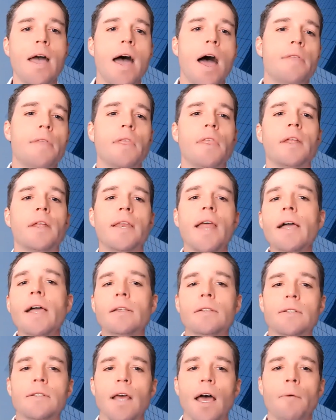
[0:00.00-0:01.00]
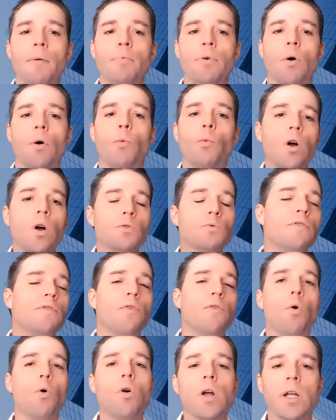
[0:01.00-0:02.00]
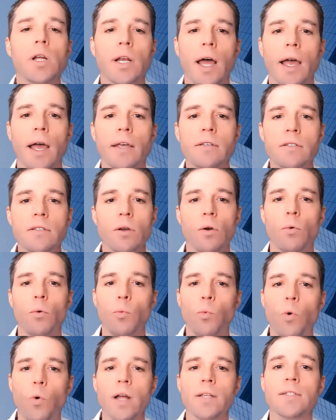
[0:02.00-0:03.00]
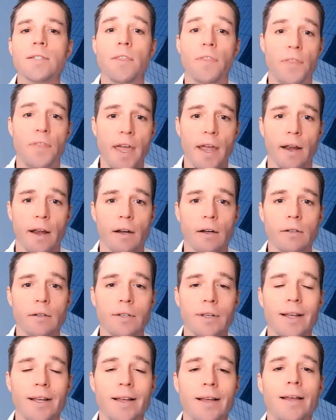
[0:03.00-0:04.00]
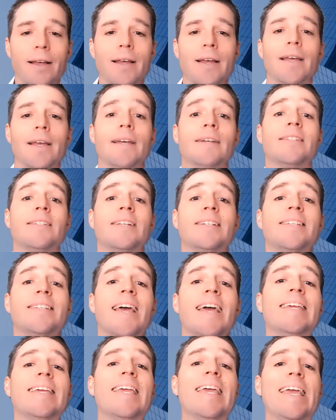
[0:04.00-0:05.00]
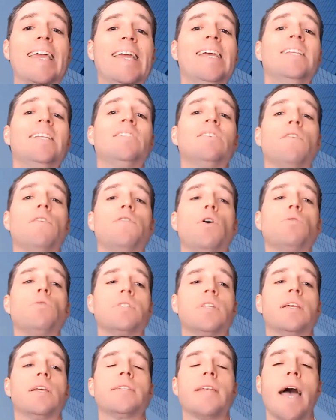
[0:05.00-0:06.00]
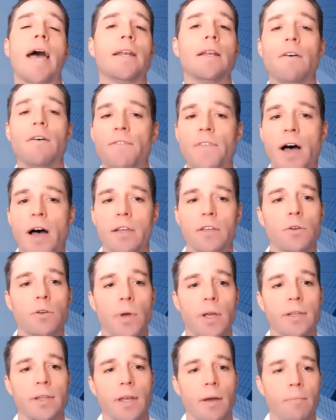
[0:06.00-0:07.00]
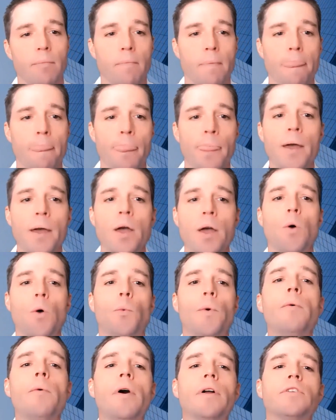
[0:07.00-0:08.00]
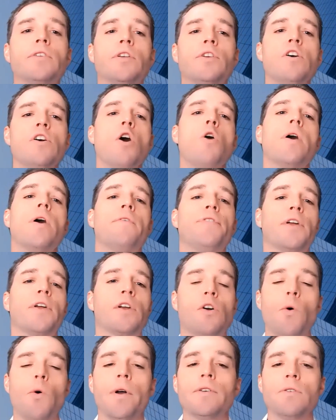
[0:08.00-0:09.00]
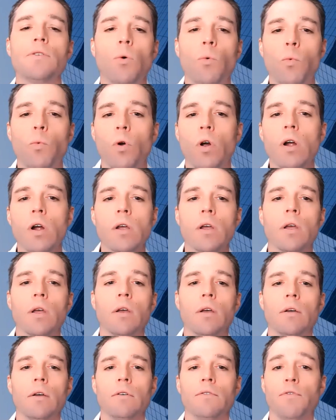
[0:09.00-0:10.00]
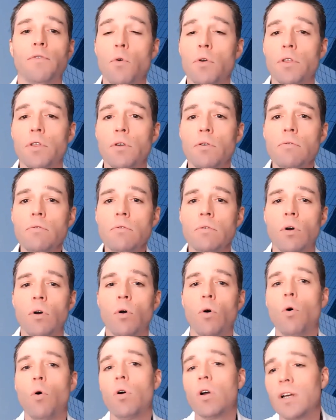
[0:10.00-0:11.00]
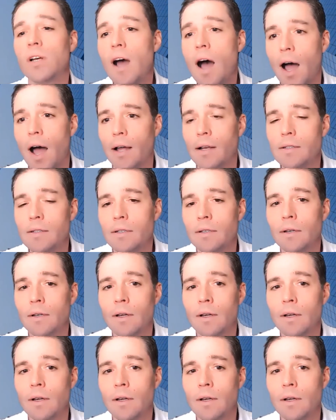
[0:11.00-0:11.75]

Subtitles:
And then the next step, once we've organized what's there, is to take each of those things and evaluate them. We want to know if they're going to work for you or not.